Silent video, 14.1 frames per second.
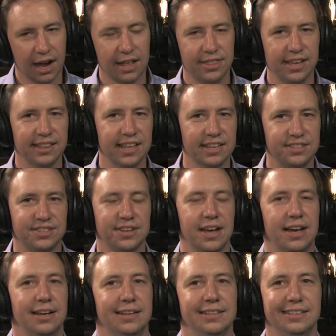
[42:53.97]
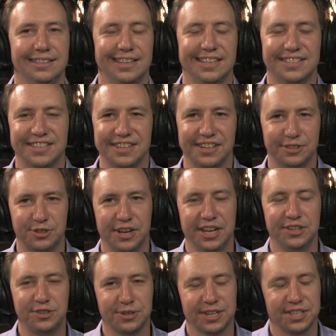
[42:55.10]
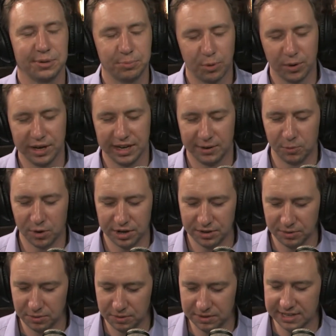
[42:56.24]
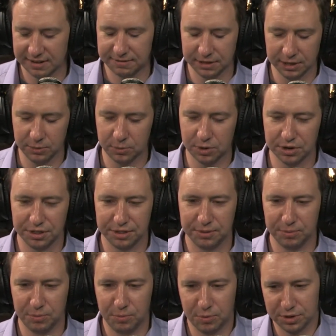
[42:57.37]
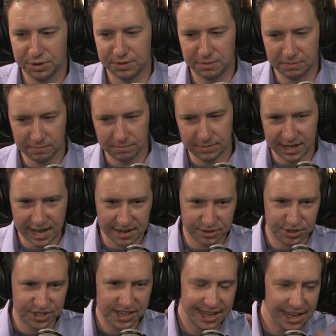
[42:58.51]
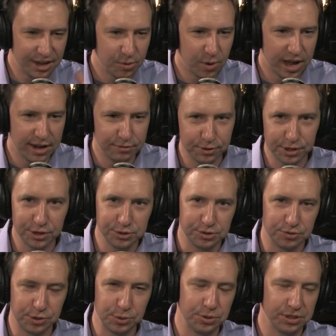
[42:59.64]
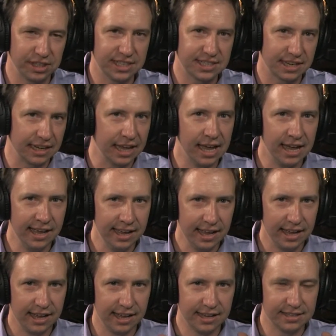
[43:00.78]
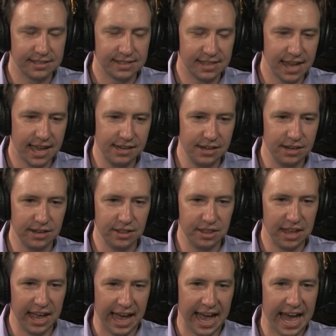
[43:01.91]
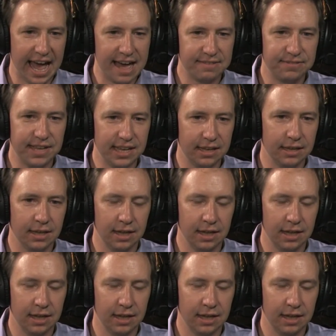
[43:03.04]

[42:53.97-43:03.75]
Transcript: think that's an interesting point, and one definitely worth kind of sticking away for those of you who are listening, is that having